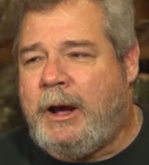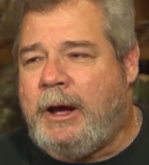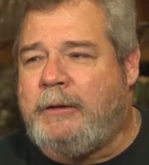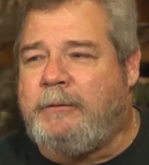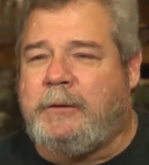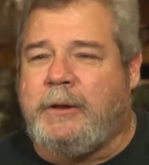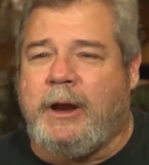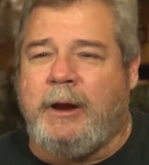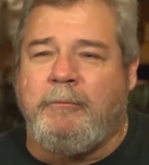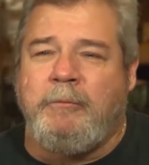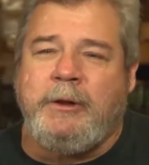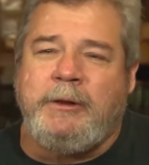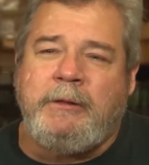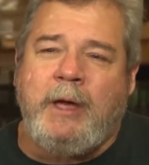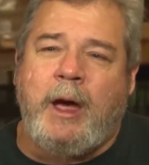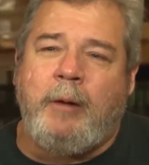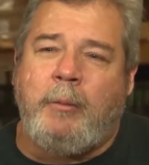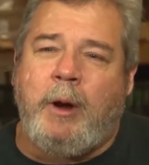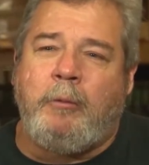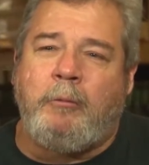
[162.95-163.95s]
is that every
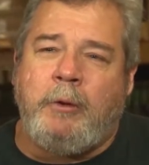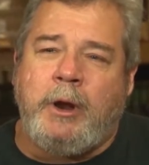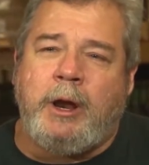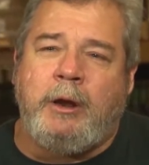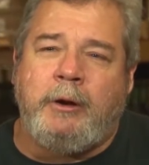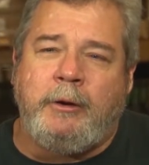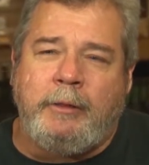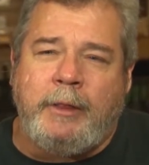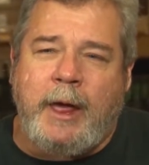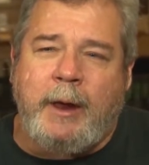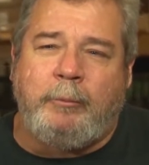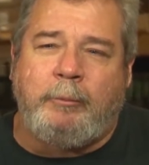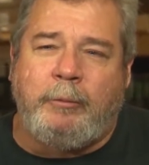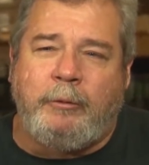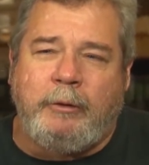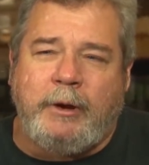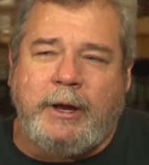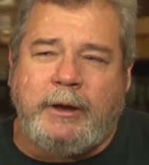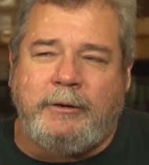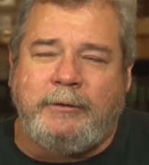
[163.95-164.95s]
time I went under that
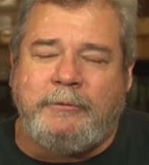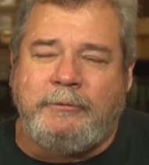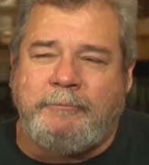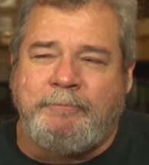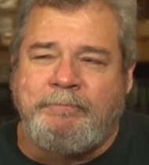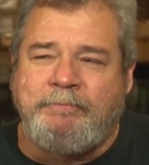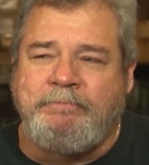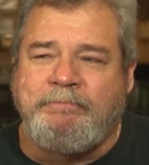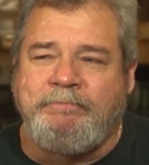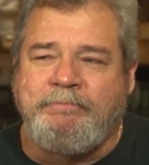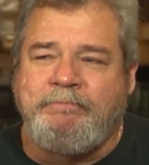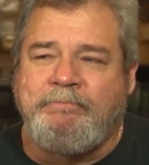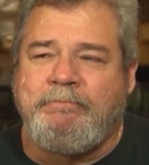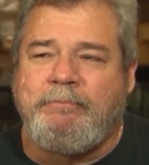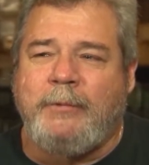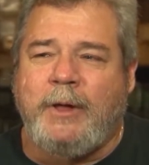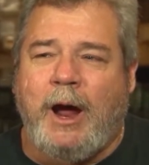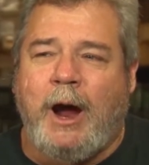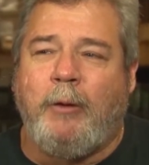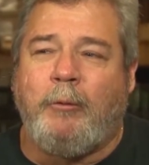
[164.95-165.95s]
bridge,
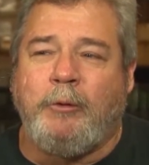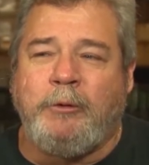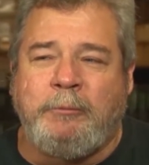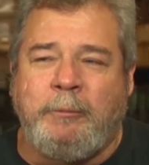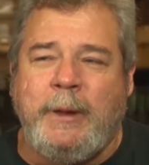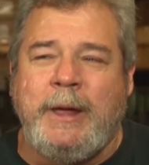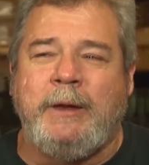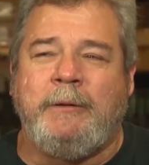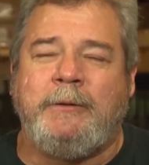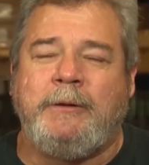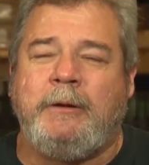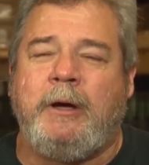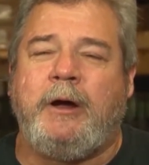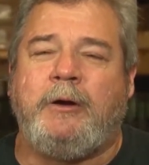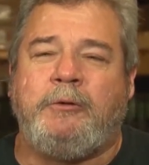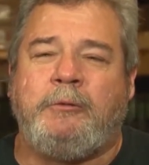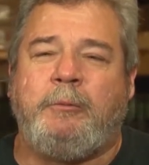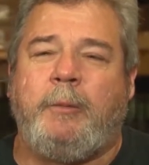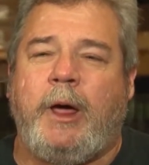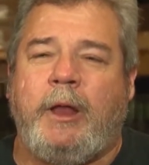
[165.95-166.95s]
I was being
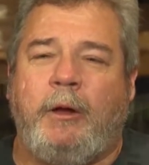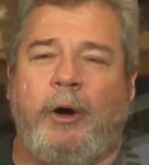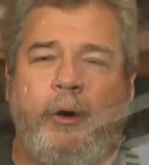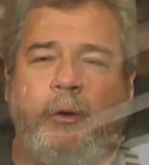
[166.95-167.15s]
touched by the